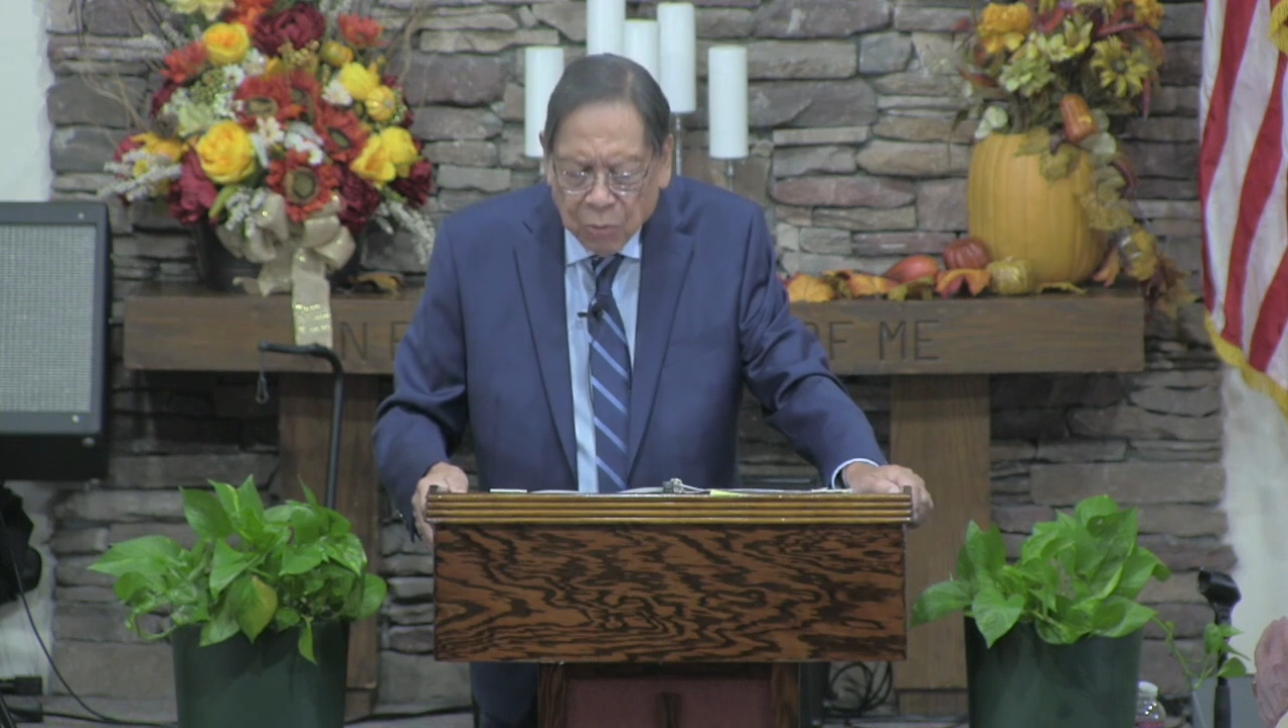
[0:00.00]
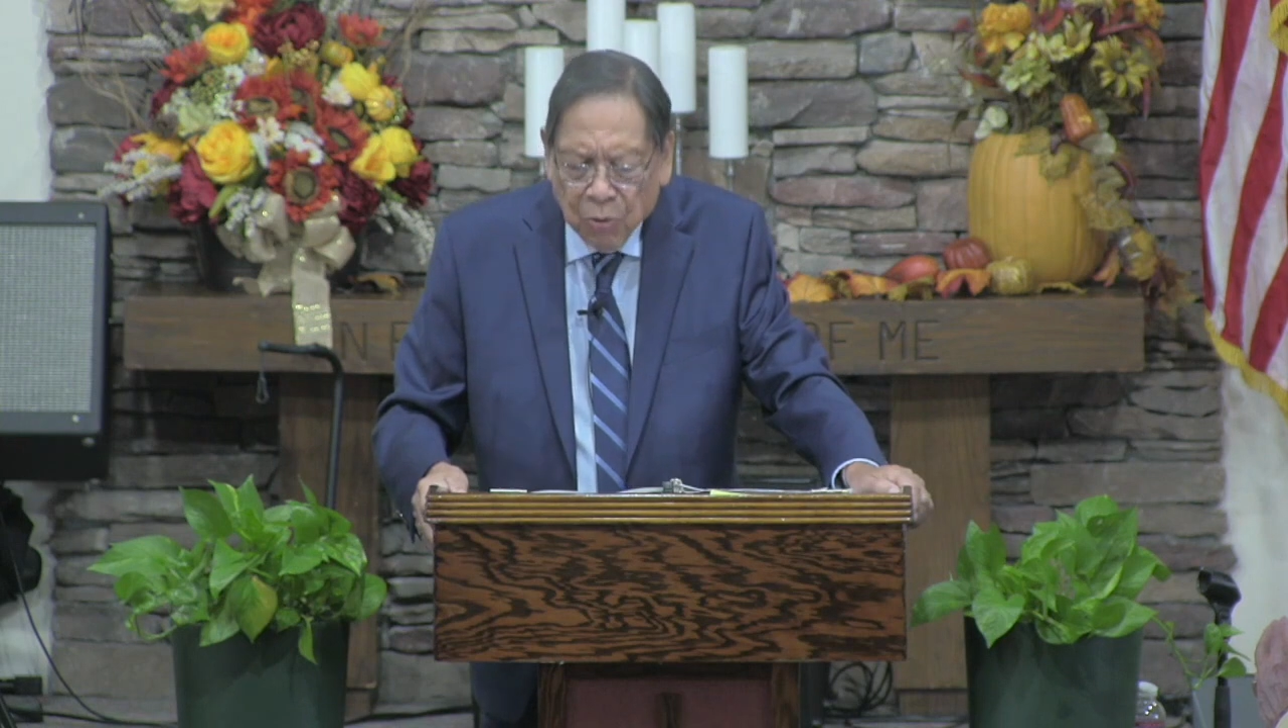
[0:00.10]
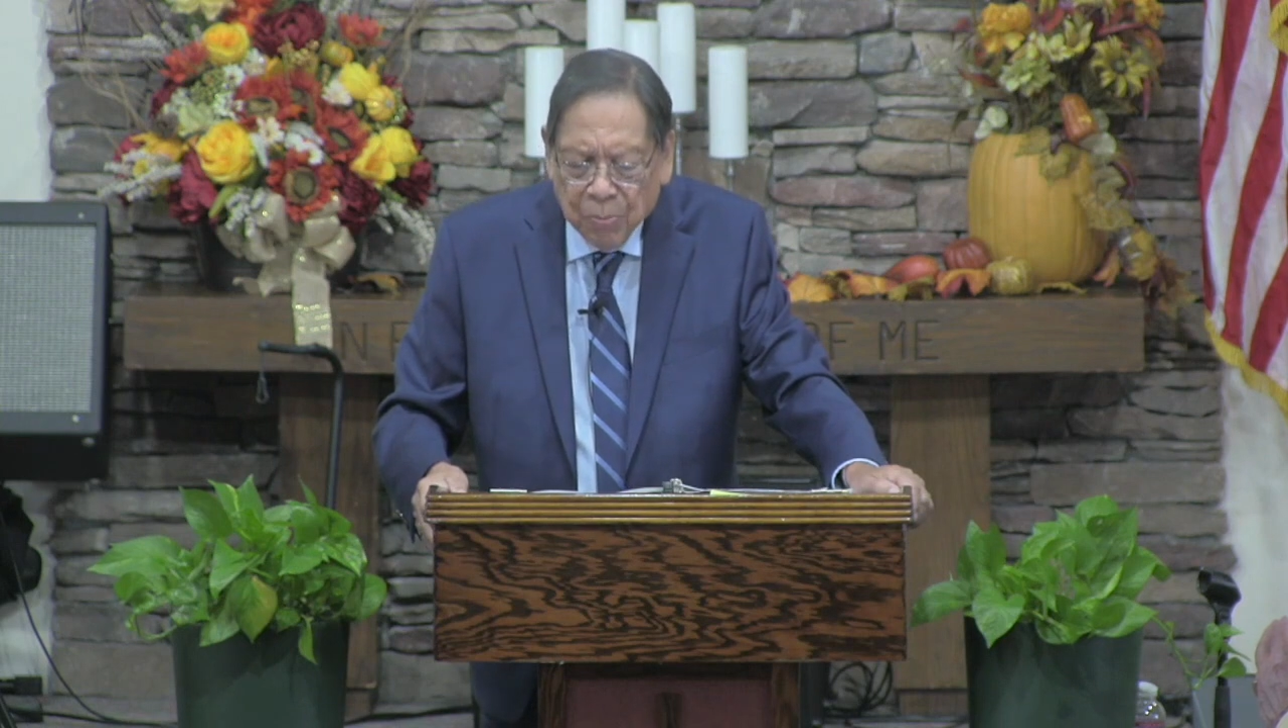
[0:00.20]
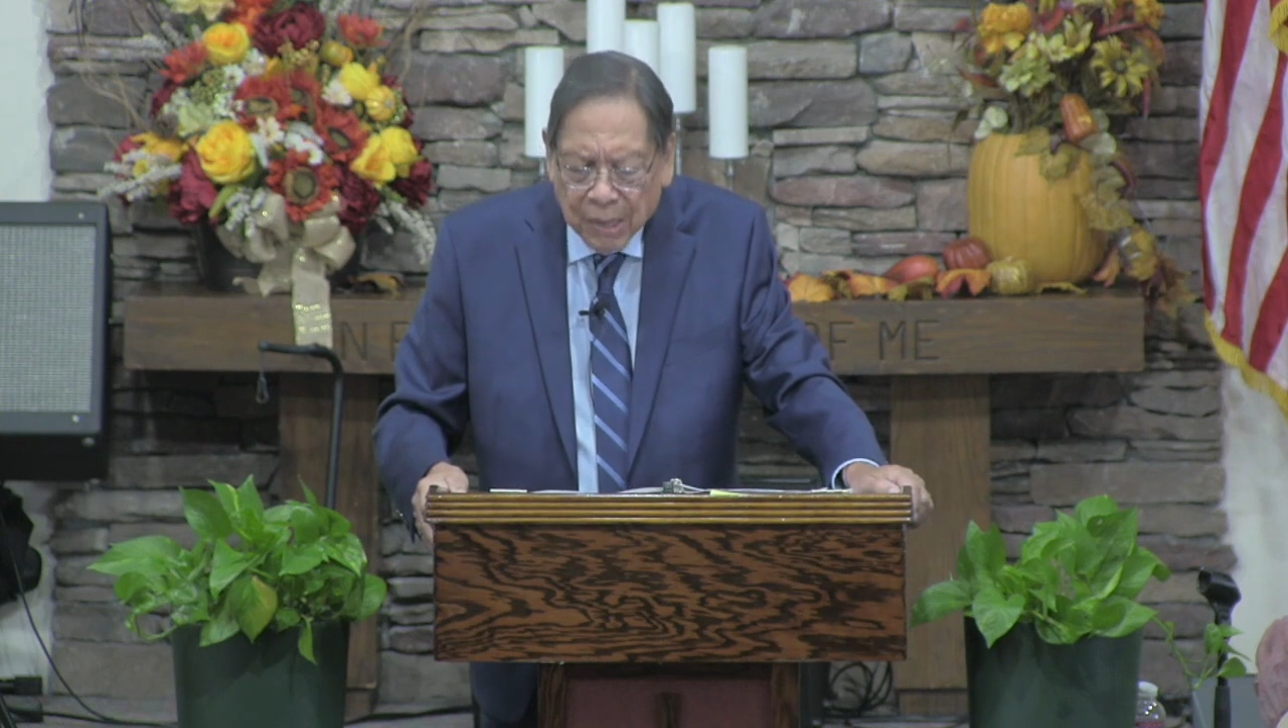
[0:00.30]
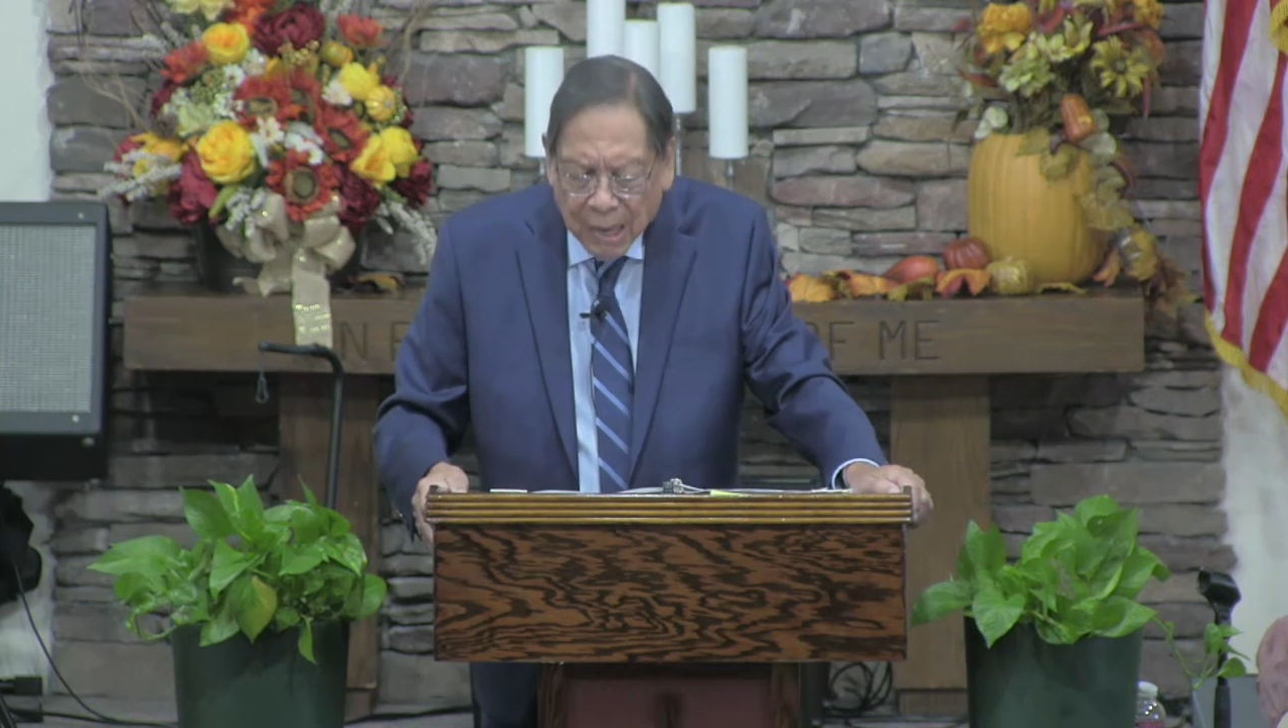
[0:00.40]
You
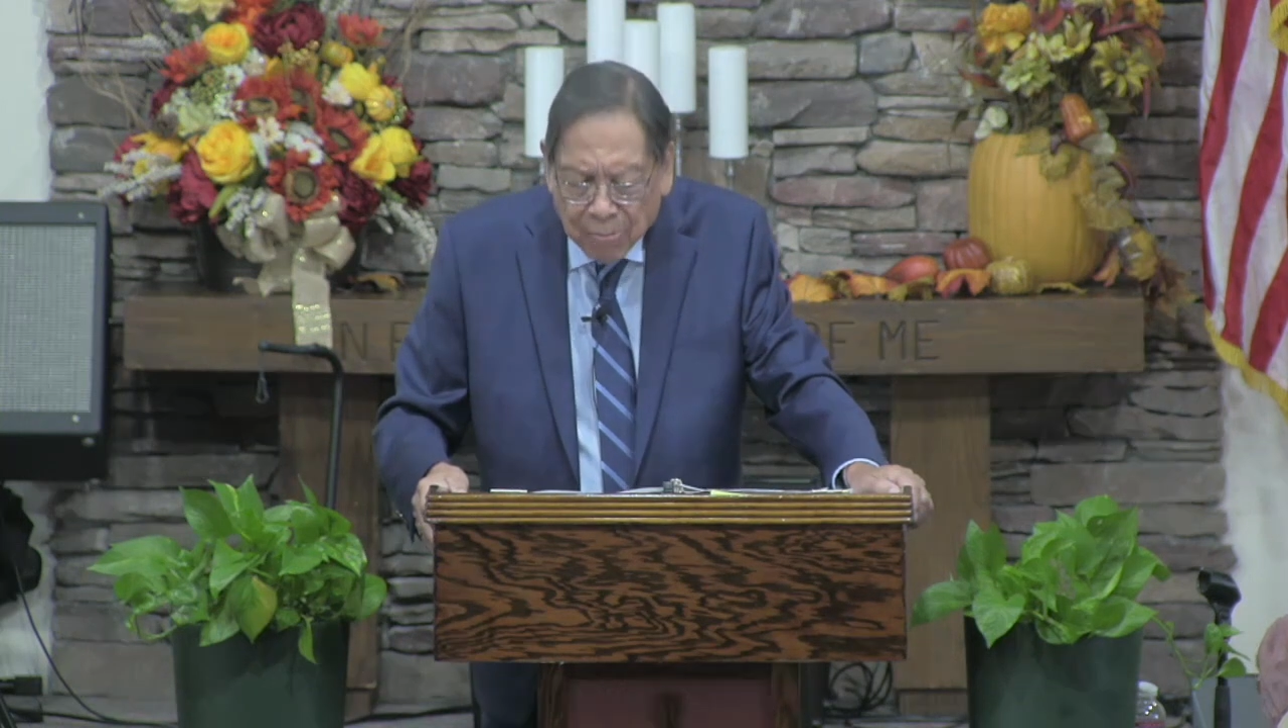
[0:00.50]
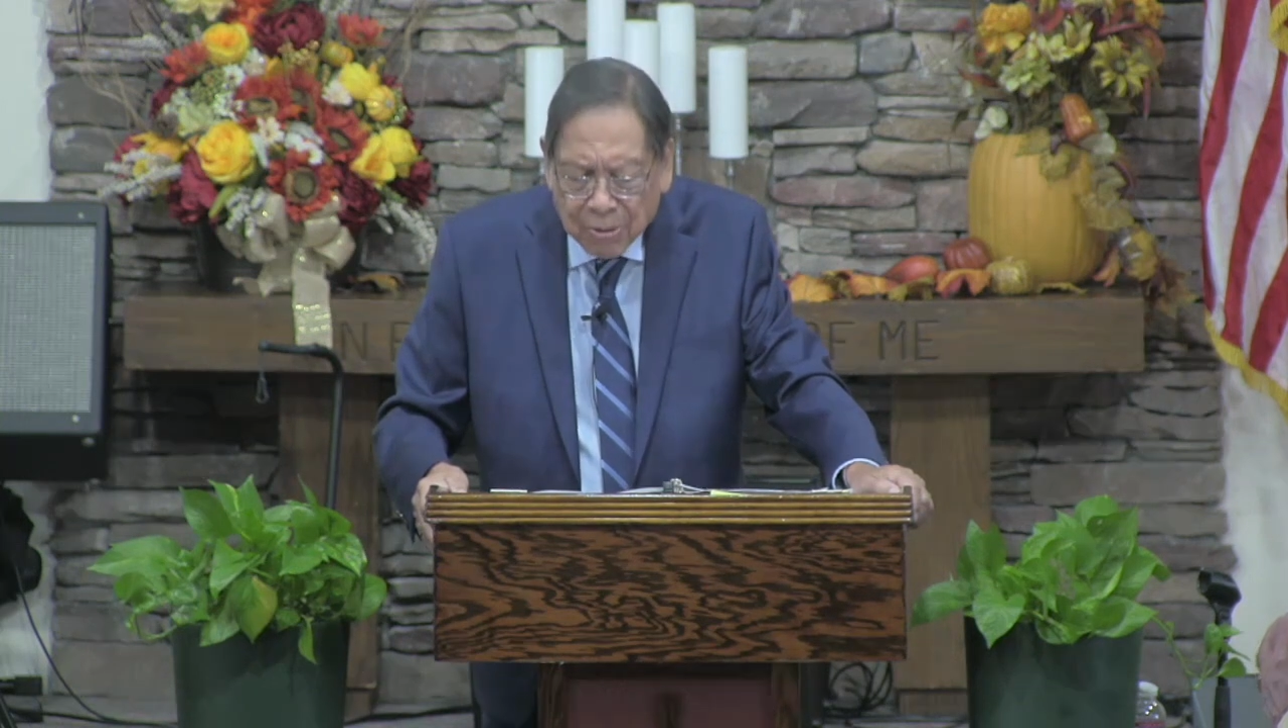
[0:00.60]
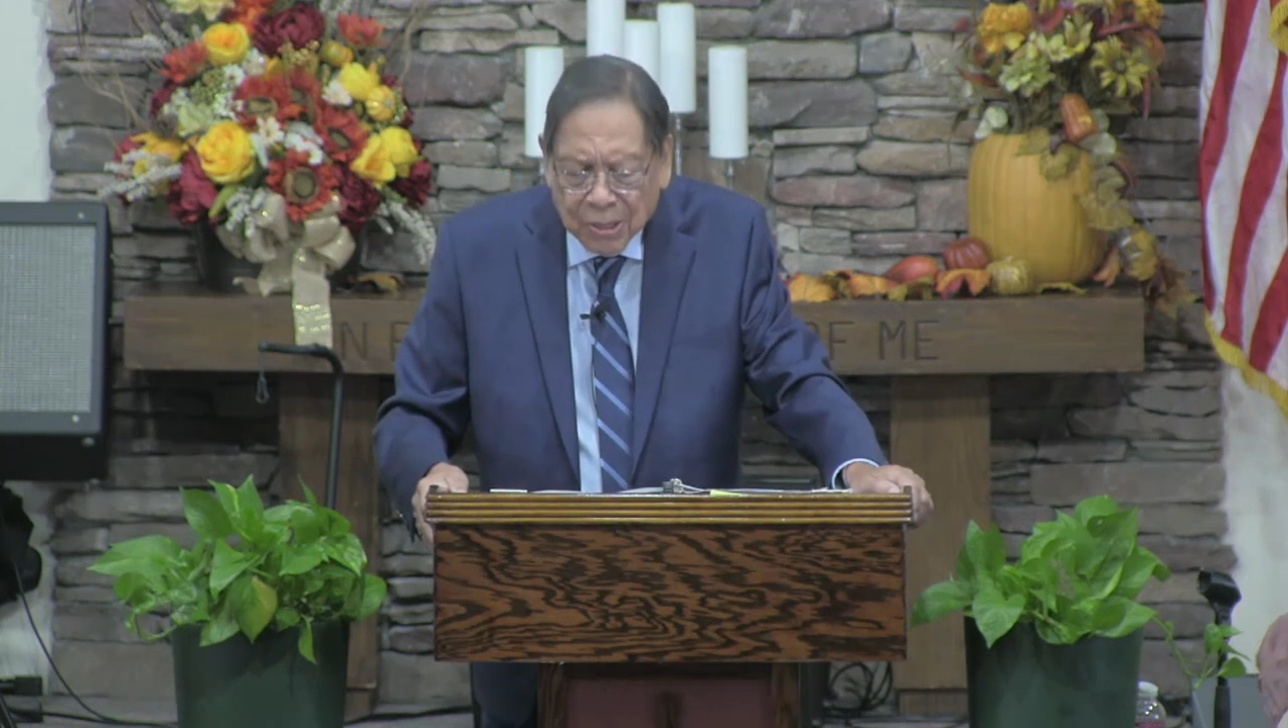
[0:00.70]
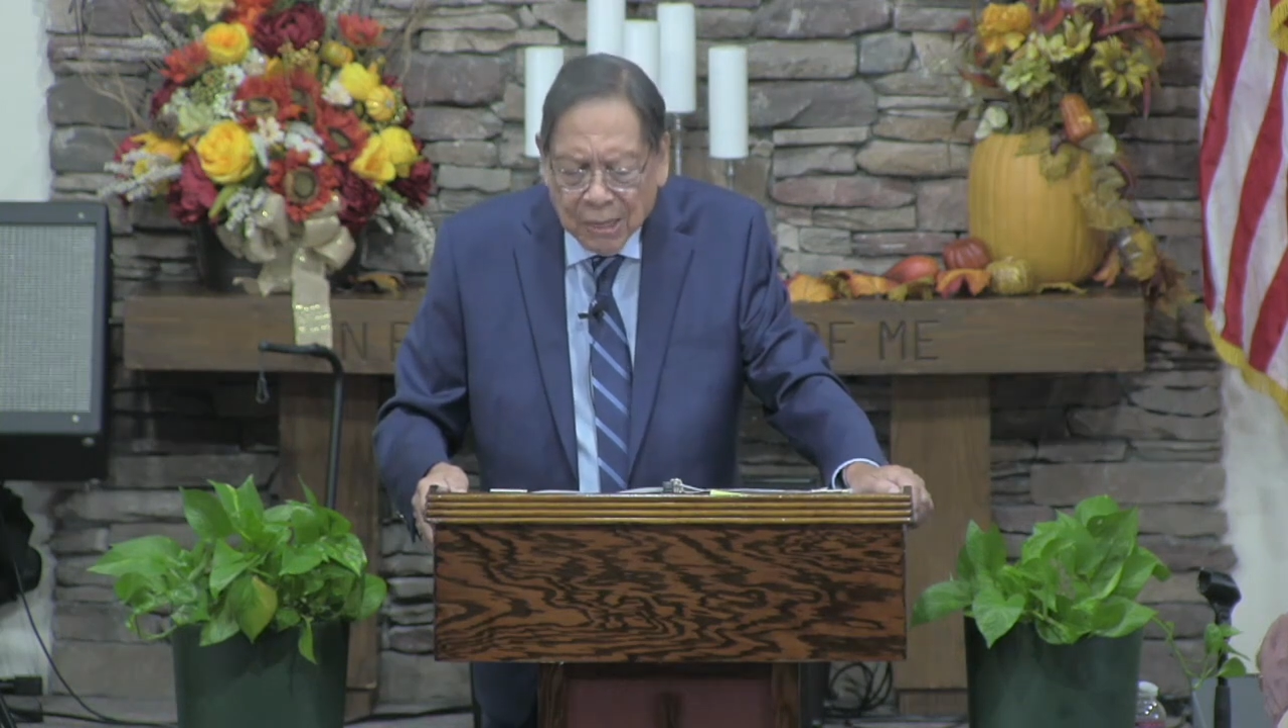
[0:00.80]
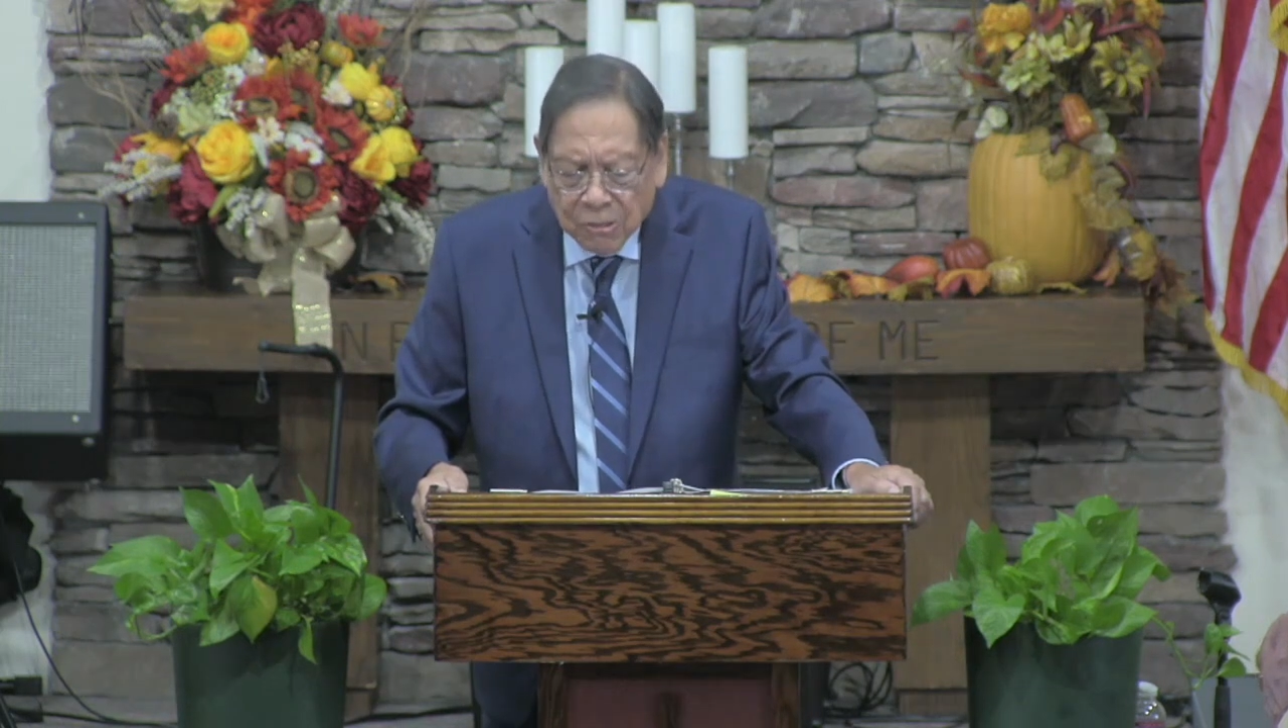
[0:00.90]
will be
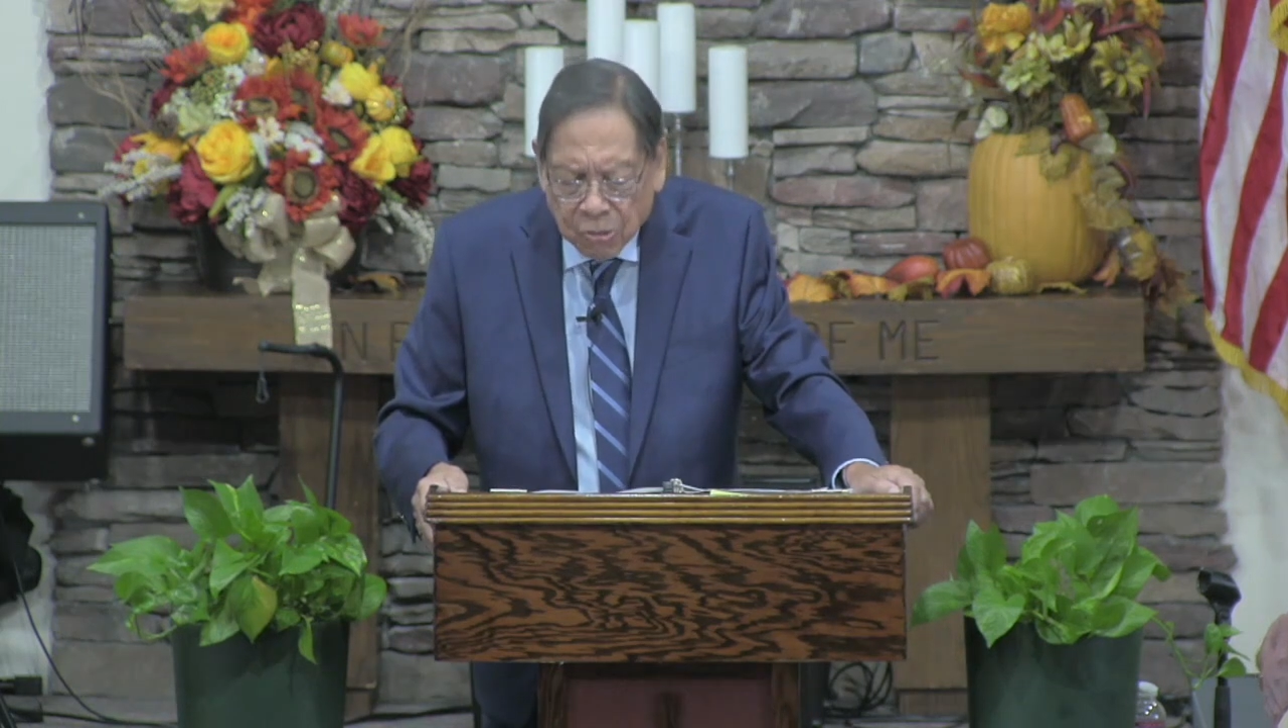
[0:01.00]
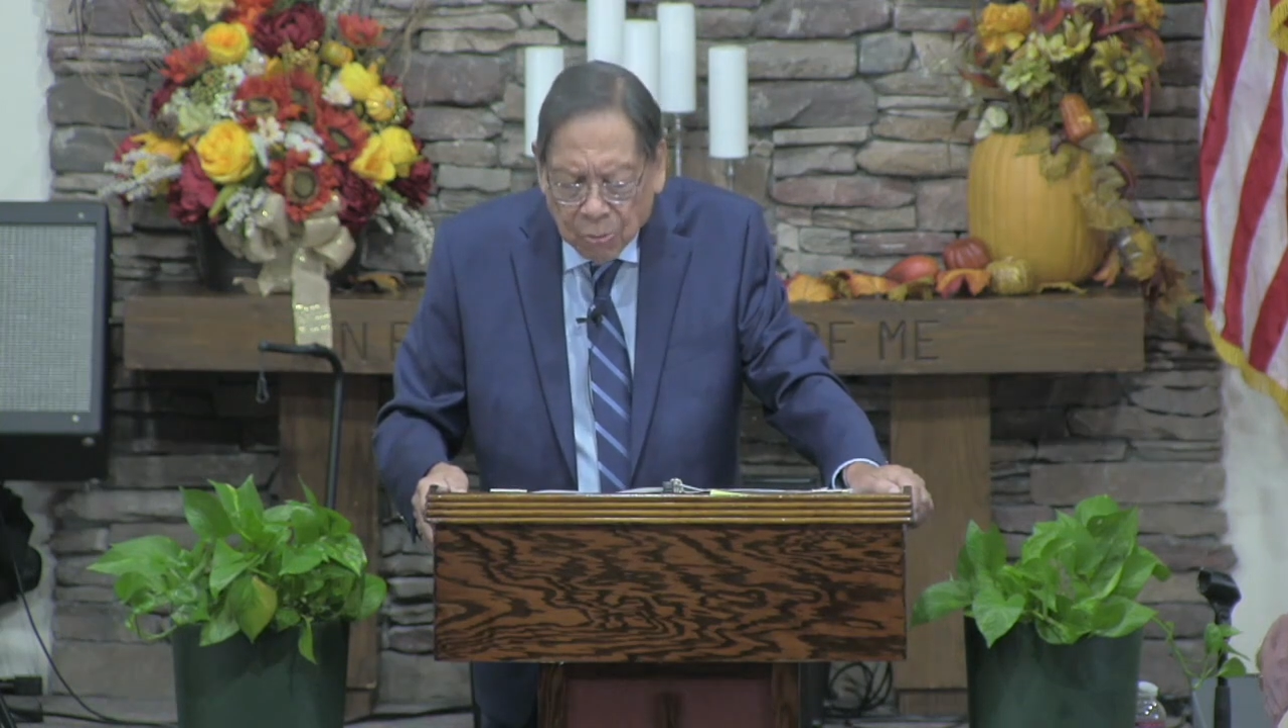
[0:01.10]
everything